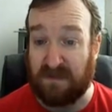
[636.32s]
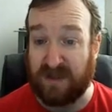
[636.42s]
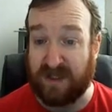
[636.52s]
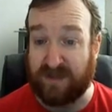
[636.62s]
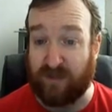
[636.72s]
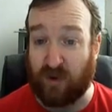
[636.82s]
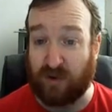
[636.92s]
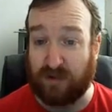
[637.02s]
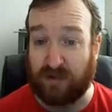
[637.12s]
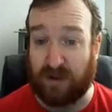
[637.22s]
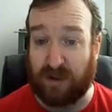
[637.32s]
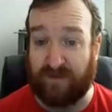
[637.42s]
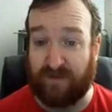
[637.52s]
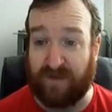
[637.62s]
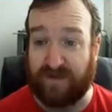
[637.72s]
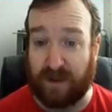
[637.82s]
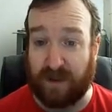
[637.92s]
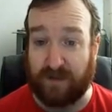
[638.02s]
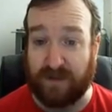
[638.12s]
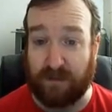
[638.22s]
small, 50
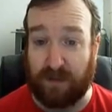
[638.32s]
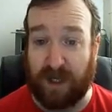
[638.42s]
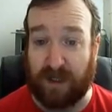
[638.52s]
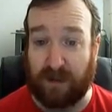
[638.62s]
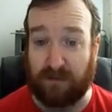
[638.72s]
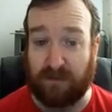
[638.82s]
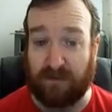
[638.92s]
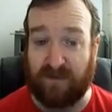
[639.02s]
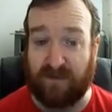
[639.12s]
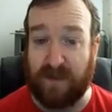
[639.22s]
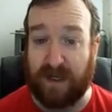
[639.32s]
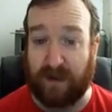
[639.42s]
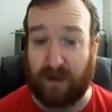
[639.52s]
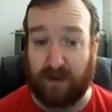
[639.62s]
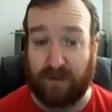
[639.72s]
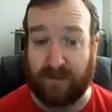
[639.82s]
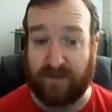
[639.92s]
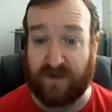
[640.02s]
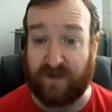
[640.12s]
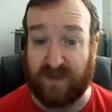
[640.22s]
homes. Big, 5 million home.
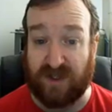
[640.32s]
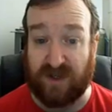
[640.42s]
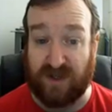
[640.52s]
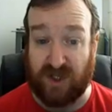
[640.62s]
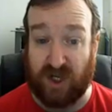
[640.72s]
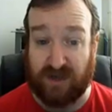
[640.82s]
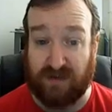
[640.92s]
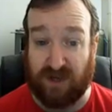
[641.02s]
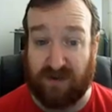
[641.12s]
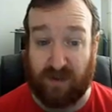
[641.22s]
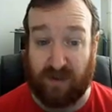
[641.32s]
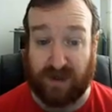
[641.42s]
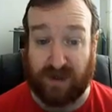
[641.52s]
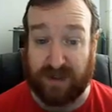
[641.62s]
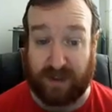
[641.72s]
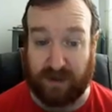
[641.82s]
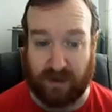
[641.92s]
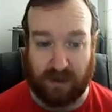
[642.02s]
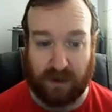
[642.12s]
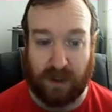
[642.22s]
You can generate more electricity.
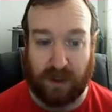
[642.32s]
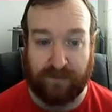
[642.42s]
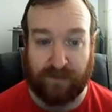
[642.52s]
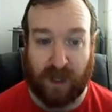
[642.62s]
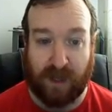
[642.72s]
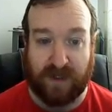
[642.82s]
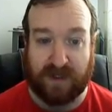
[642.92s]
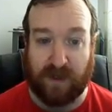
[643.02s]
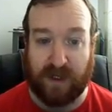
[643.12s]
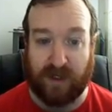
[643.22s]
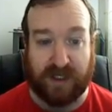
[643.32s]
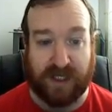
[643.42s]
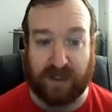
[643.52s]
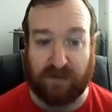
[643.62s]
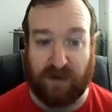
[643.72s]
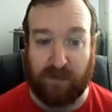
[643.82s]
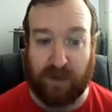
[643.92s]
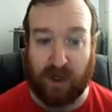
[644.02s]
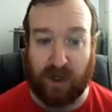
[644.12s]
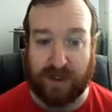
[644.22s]
This one you've got to tick the right
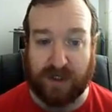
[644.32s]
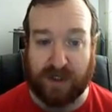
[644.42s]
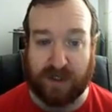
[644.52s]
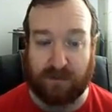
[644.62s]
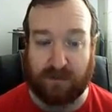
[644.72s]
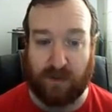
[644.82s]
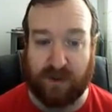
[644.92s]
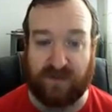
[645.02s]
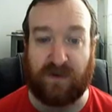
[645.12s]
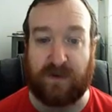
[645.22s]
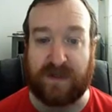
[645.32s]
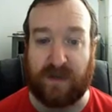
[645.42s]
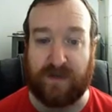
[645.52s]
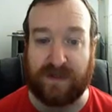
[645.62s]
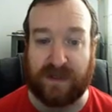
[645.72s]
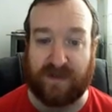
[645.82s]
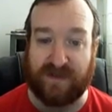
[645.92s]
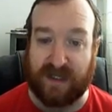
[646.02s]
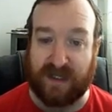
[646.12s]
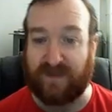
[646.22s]
box. Which of the following statements gives
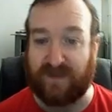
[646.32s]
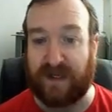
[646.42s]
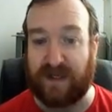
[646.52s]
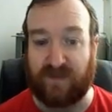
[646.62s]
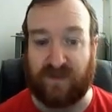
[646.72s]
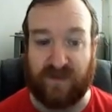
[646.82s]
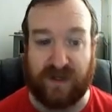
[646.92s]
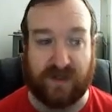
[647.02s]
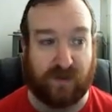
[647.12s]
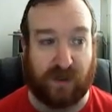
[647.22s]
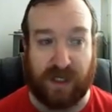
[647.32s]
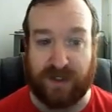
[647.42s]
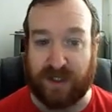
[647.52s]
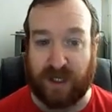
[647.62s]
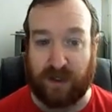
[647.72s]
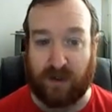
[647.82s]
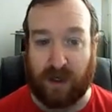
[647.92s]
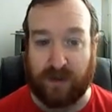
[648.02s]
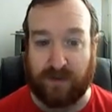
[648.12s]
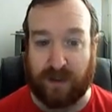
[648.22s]
a disadvantage of conventional large-scale
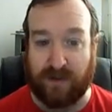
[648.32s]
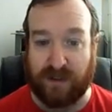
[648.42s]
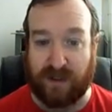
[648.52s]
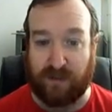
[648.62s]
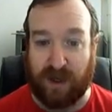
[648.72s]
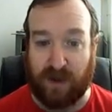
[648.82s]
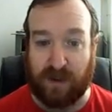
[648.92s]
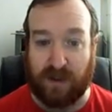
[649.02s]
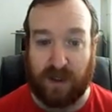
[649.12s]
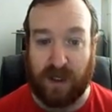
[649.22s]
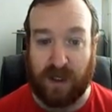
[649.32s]
hydroelectricity power?